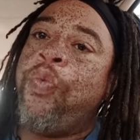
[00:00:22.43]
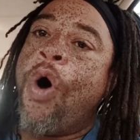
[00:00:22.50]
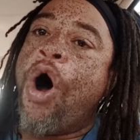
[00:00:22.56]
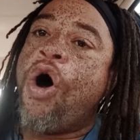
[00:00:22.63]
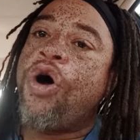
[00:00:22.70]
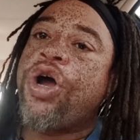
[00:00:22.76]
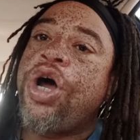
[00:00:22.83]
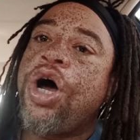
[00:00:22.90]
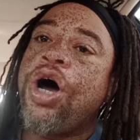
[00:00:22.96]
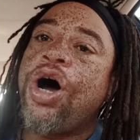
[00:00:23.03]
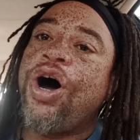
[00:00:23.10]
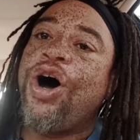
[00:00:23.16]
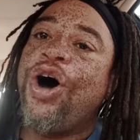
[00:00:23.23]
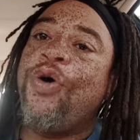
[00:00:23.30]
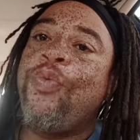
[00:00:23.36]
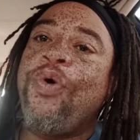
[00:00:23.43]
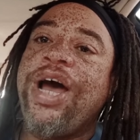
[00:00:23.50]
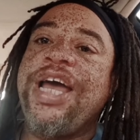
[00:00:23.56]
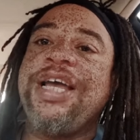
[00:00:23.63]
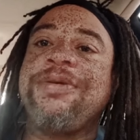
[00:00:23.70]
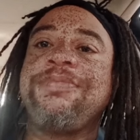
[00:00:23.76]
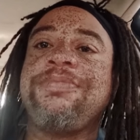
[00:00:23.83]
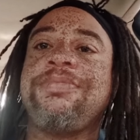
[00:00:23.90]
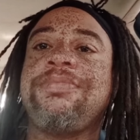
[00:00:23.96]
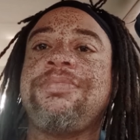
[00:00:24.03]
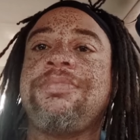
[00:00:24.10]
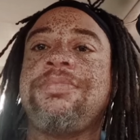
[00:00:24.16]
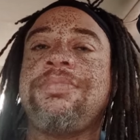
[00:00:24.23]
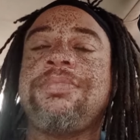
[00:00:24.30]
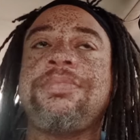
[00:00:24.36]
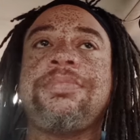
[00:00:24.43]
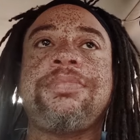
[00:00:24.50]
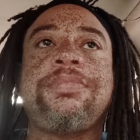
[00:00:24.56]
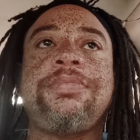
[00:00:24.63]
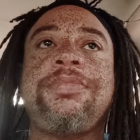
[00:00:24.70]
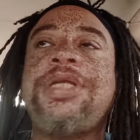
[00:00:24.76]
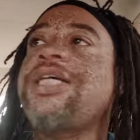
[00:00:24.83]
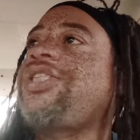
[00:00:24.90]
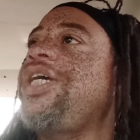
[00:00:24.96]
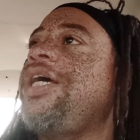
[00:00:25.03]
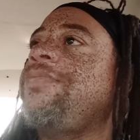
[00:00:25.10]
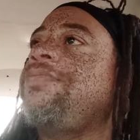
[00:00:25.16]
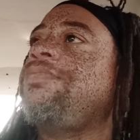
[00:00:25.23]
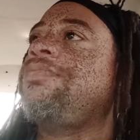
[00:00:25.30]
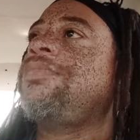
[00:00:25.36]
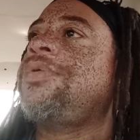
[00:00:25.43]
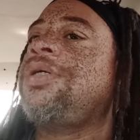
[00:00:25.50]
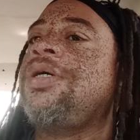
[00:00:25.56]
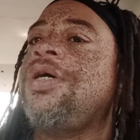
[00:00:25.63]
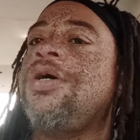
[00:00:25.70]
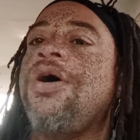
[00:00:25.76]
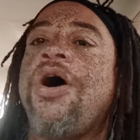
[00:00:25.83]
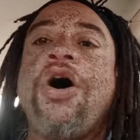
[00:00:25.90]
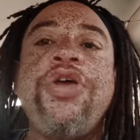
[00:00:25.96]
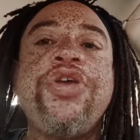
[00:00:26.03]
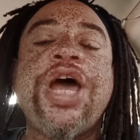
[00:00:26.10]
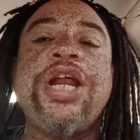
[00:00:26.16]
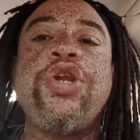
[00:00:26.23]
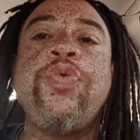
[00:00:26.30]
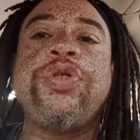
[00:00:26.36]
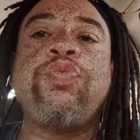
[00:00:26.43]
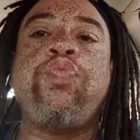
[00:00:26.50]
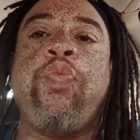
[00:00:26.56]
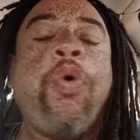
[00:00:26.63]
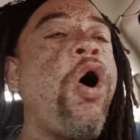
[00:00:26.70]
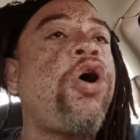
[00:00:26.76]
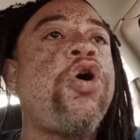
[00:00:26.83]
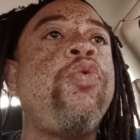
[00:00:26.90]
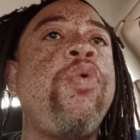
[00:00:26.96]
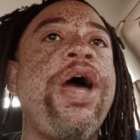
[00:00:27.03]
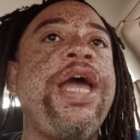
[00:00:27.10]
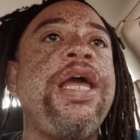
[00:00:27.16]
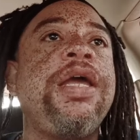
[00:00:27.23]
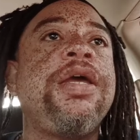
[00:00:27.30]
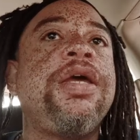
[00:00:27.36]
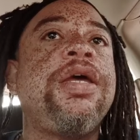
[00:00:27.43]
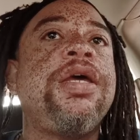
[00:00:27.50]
Walk away. That's it. All you got to do is walk away